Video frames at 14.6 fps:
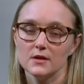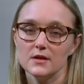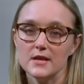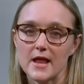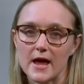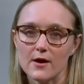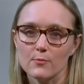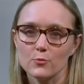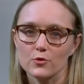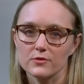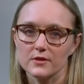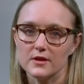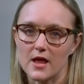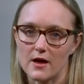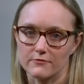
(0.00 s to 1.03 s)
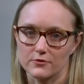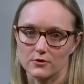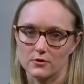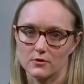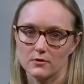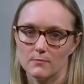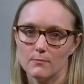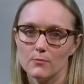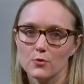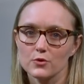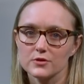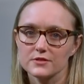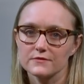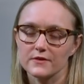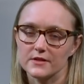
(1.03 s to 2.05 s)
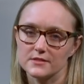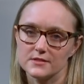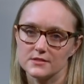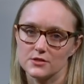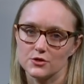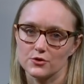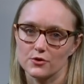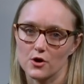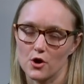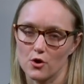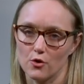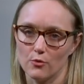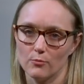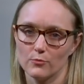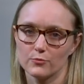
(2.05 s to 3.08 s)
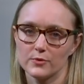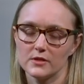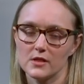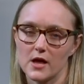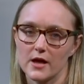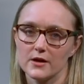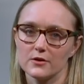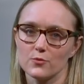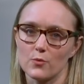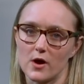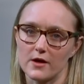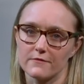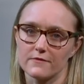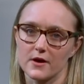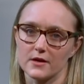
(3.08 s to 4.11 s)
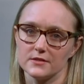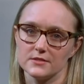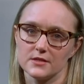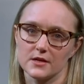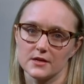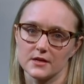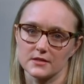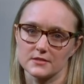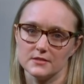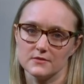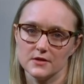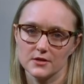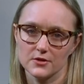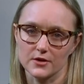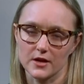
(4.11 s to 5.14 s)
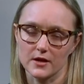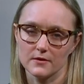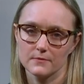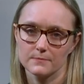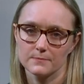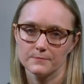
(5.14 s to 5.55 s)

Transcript: Now more than ever, more devices in your home rely on Wi-Fi to connect to the internet.